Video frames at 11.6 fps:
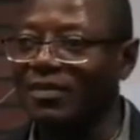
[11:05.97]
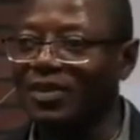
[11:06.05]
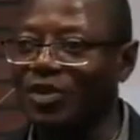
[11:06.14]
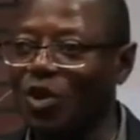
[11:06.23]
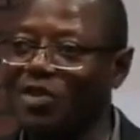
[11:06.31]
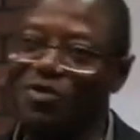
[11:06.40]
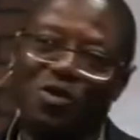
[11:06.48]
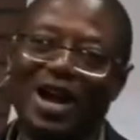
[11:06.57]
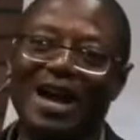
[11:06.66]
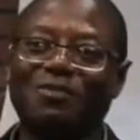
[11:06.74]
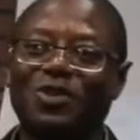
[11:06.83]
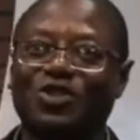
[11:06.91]
So if you
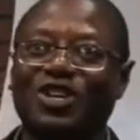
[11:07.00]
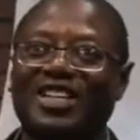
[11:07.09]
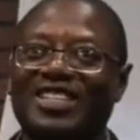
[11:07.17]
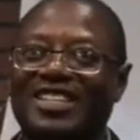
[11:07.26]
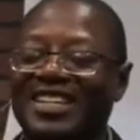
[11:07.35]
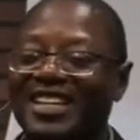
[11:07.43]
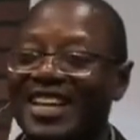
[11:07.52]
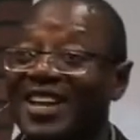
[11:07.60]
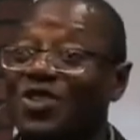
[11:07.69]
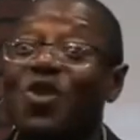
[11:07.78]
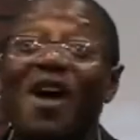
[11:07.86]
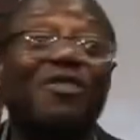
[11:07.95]
come to church,
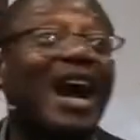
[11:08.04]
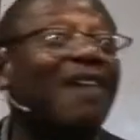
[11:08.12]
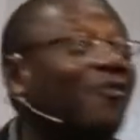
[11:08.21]
you have come